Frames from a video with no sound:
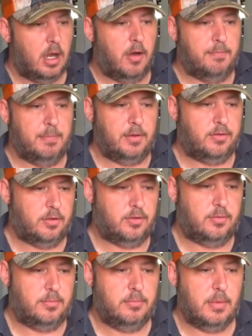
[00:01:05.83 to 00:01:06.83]
I've measured
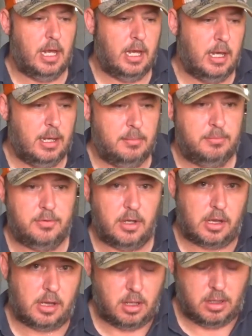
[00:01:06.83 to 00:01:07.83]
um,
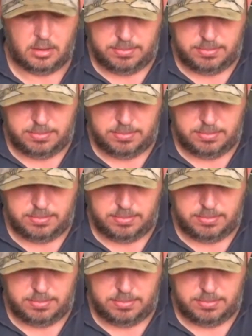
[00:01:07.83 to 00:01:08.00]
just the,